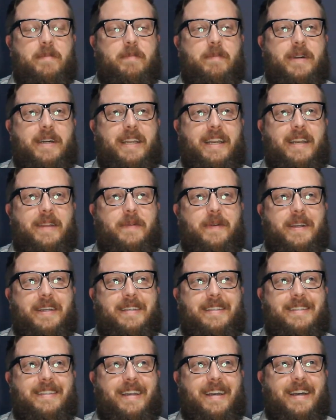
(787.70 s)
But
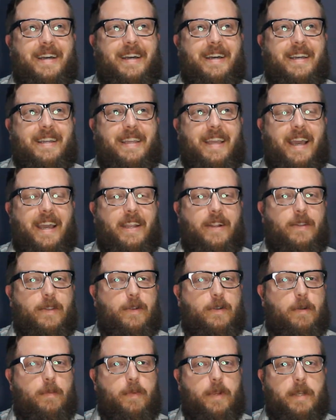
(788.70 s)
anyways, yeah, your
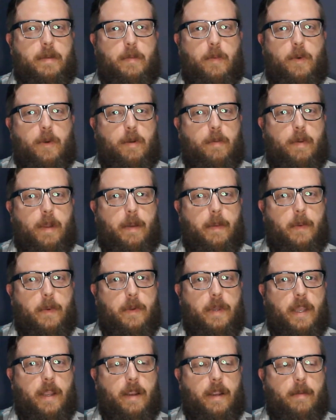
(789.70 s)
local brick and mortar probably
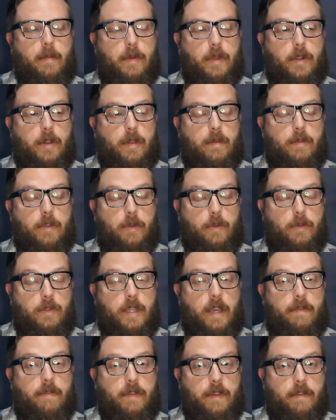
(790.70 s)
won't carry them, but you
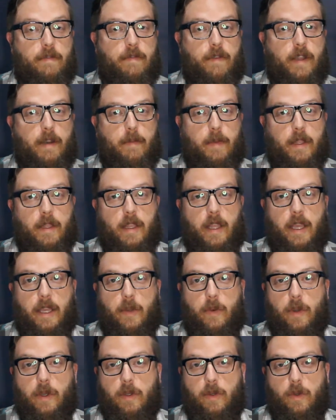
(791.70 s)
definitely can find them
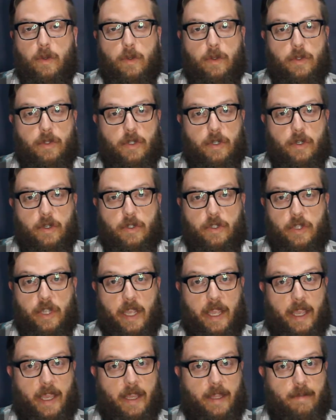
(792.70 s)
online. Quick Google search,
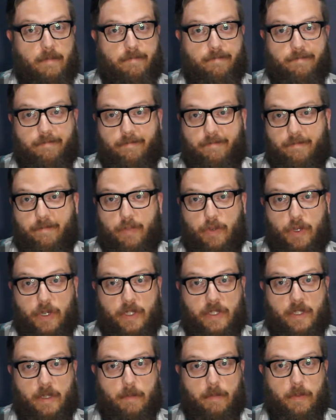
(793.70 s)
and
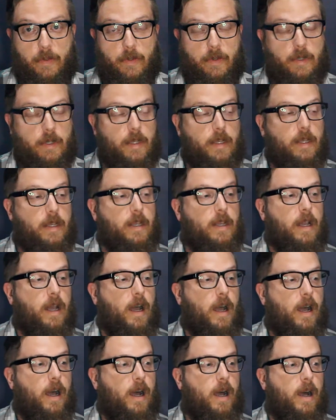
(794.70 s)
pretty simple.
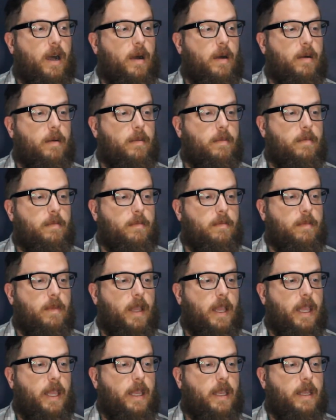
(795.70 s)

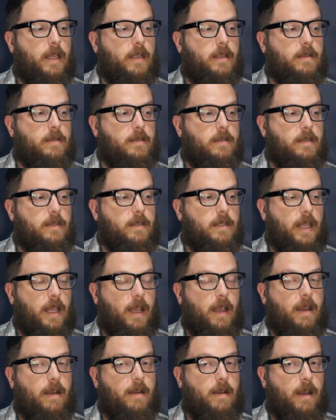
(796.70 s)
And
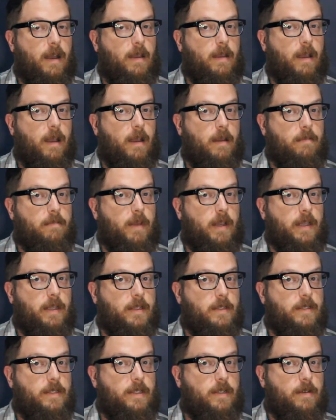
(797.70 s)
yeah, I might
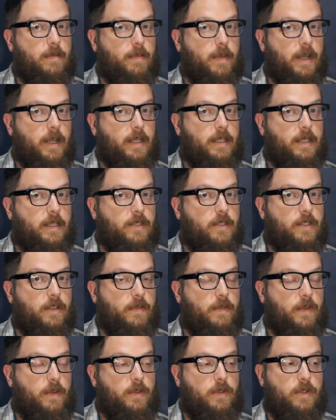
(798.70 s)
consider buying these in
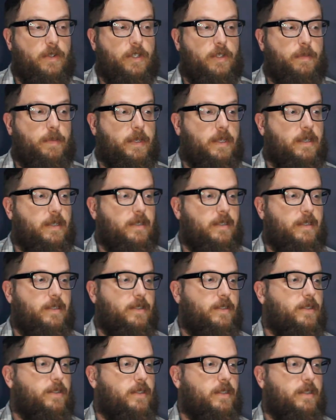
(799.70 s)
the future, just because
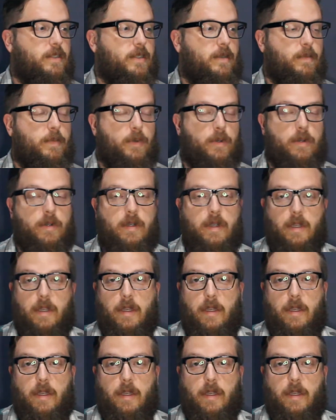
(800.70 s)
it's just a simple